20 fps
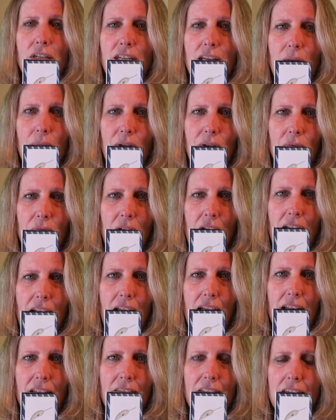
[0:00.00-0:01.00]
coming right
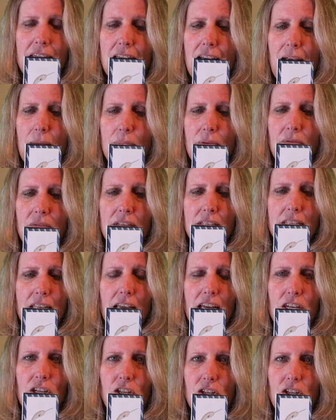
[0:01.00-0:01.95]
out of the top of his head,